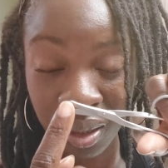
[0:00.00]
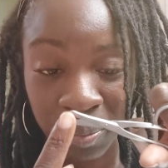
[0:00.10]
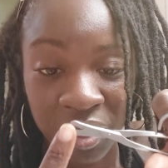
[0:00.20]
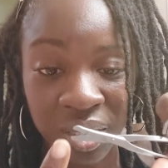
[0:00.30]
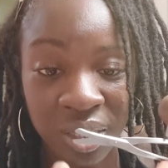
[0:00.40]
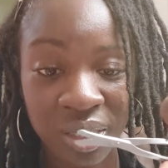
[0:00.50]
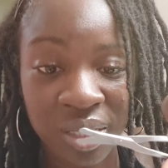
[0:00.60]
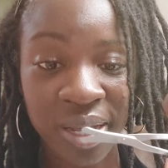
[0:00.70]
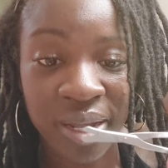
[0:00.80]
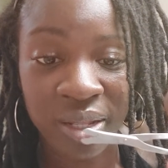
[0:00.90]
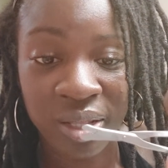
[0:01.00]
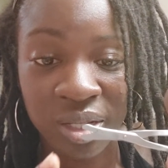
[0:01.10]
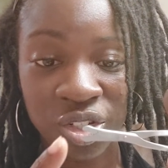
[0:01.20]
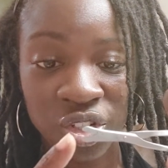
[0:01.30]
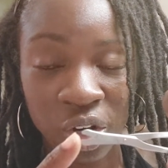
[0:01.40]
because that
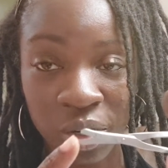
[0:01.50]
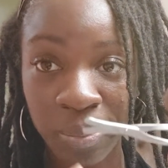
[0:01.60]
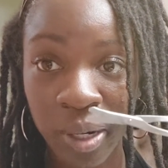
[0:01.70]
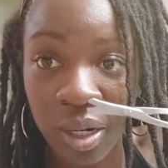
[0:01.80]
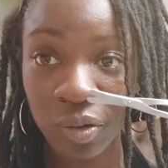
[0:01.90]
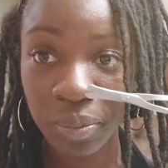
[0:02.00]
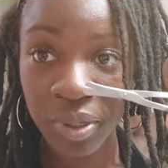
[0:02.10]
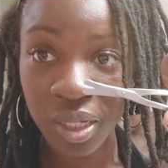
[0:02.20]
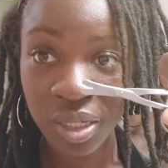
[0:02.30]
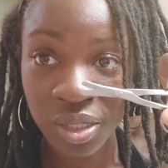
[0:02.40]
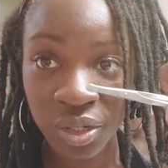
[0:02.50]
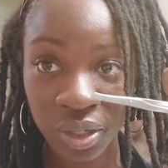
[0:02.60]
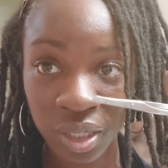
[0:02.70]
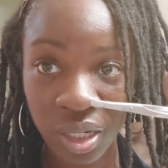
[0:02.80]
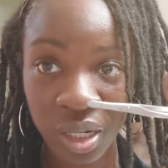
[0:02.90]
sharp part would be easier
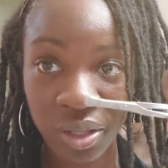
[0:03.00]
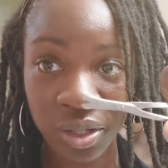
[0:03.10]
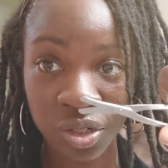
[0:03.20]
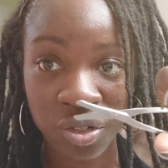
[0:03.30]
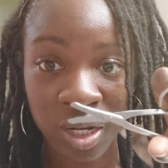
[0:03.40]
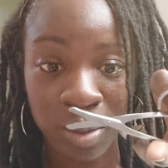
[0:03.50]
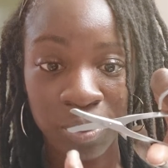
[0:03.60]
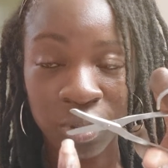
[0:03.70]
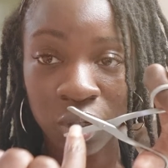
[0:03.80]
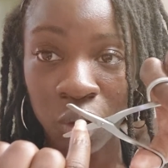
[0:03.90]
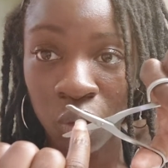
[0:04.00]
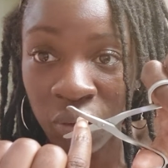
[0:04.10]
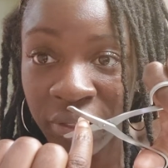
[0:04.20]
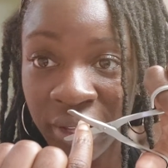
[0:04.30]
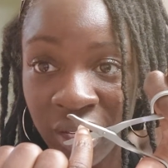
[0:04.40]
to cut than trying to put the whole
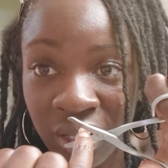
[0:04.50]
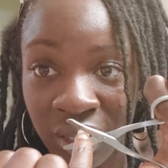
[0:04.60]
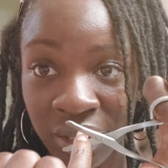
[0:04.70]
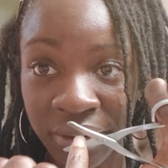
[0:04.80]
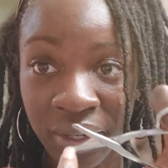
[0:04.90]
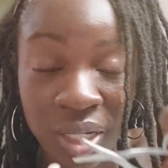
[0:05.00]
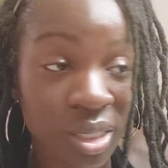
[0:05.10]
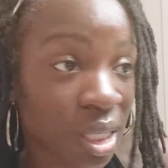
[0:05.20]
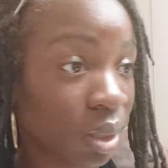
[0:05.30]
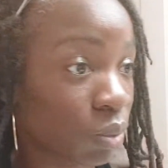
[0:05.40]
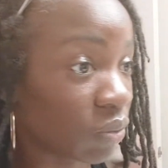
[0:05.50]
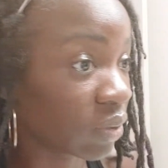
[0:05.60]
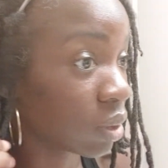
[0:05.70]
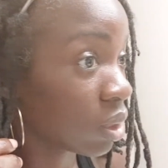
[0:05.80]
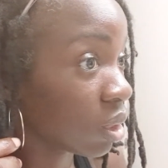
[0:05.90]
thing in there and it's not
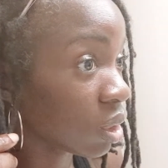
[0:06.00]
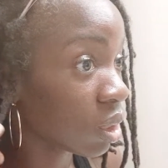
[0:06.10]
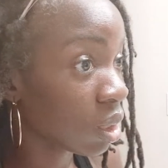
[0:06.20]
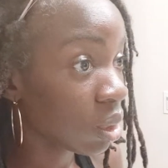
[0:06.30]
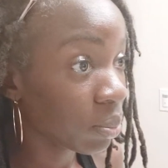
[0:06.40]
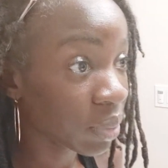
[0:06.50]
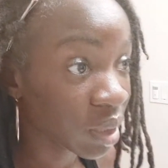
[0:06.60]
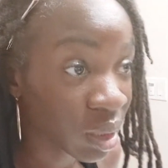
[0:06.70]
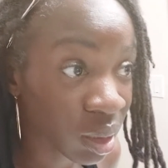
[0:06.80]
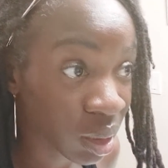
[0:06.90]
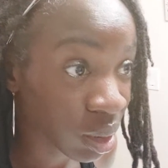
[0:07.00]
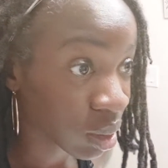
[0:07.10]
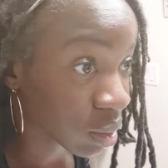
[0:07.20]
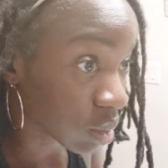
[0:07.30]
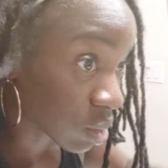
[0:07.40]
moving. But
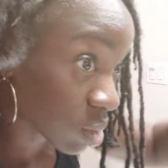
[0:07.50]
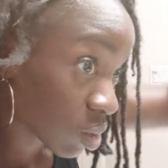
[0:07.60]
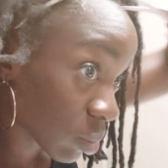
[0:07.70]
let's go